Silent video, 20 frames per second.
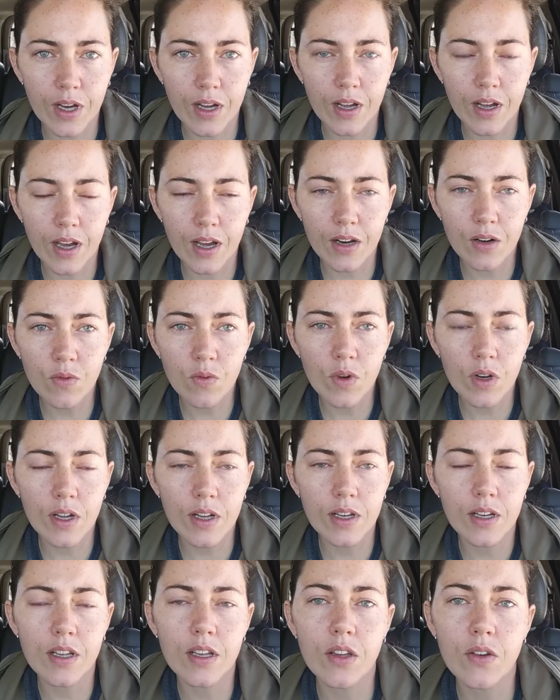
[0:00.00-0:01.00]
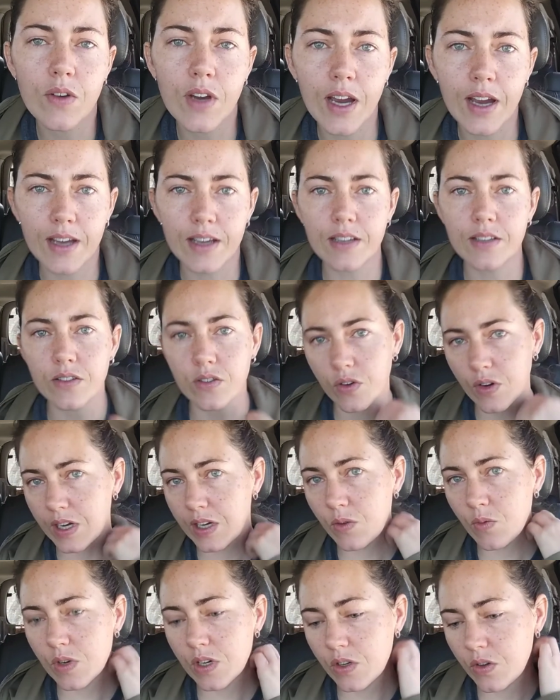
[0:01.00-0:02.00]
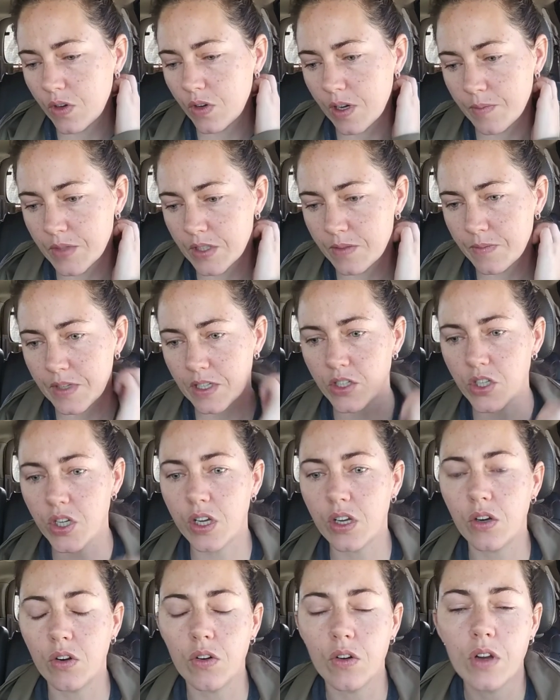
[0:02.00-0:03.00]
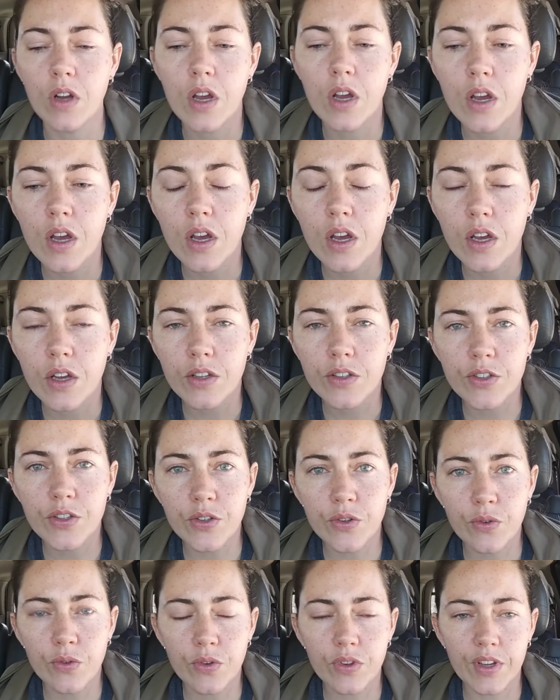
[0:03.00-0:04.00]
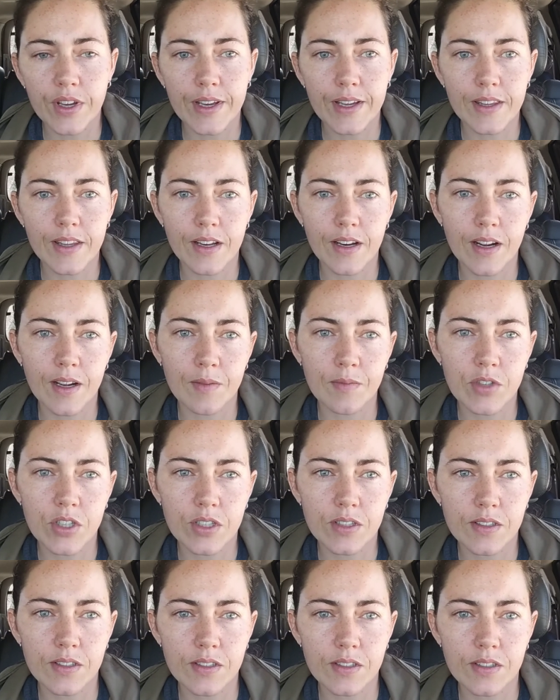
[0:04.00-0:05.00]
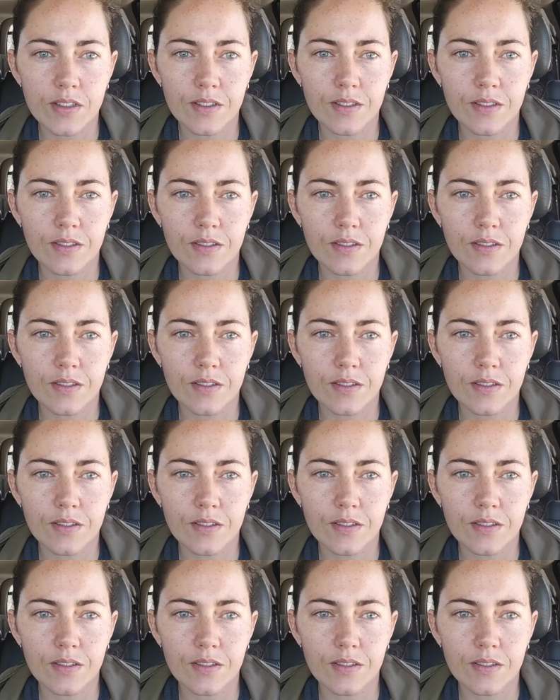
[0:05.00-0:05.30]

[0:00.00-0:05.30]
I don't want you guys or anyone who comes to my channel to think that I'm just,